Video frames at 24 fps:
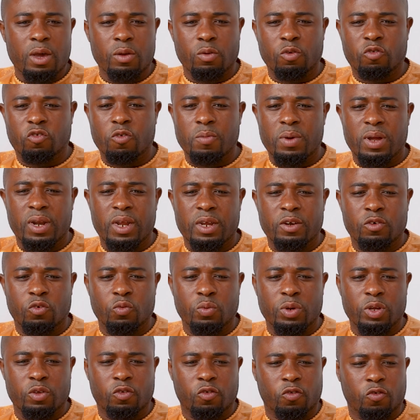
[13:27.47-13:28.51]
You know, Somalia
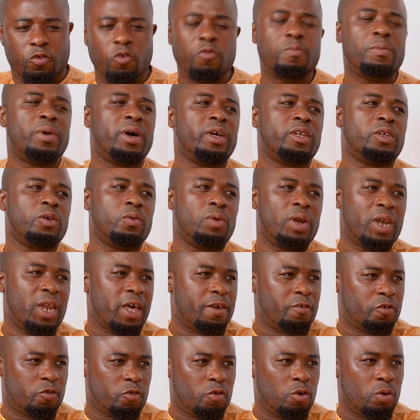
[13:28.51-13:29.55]
dwells so much on
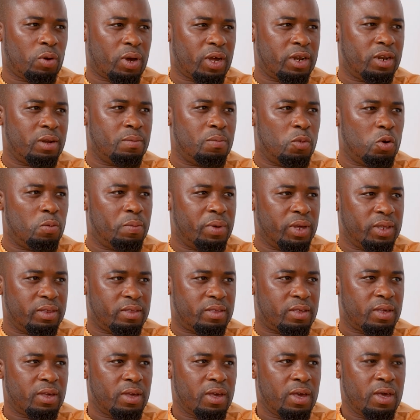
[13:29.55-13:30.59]
livestock at the
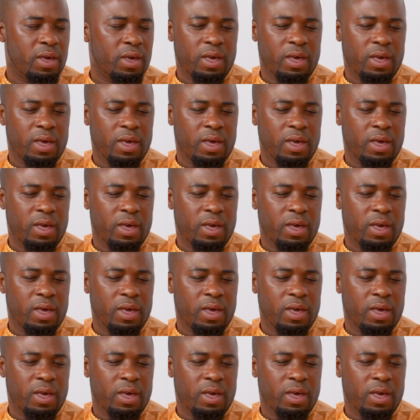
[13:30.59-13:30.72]
moment.